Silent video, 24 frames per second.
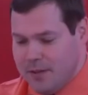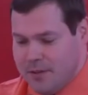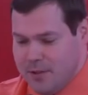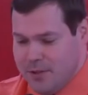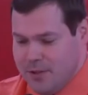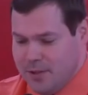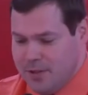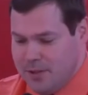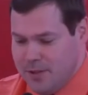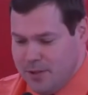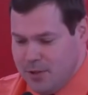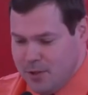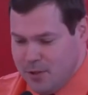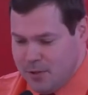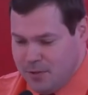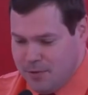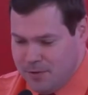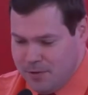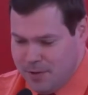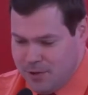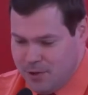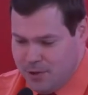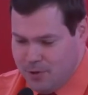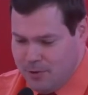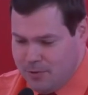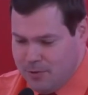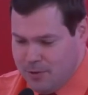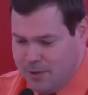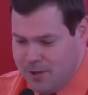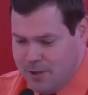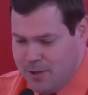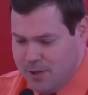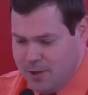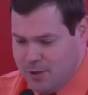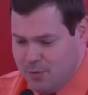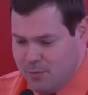degrees in
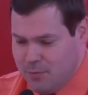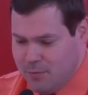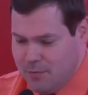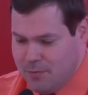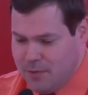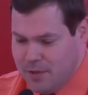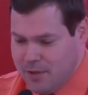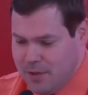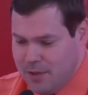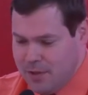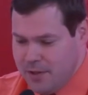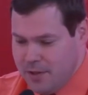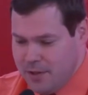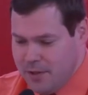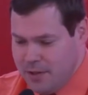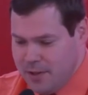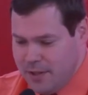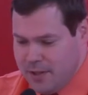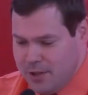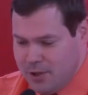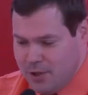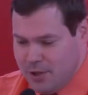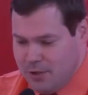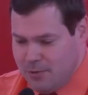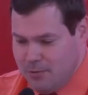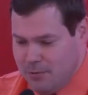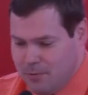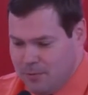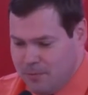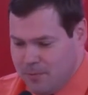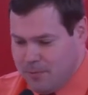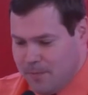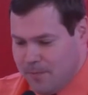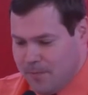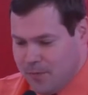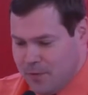journalism at the
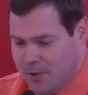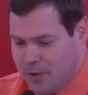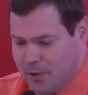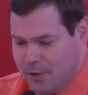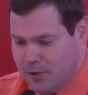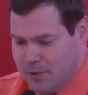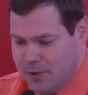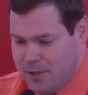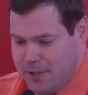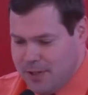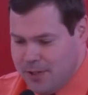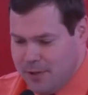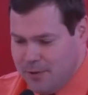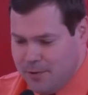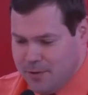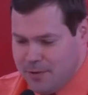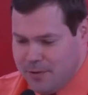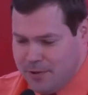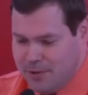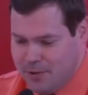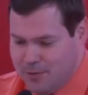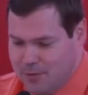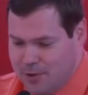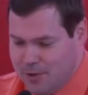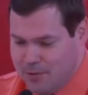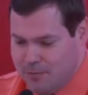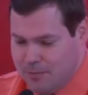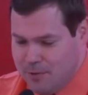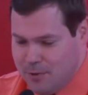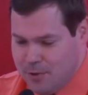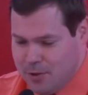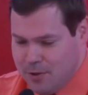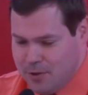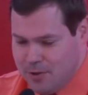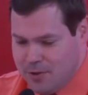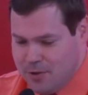Ohio
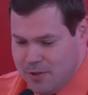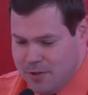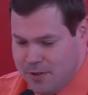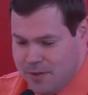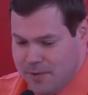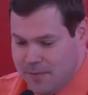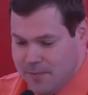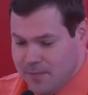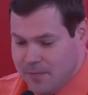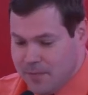University.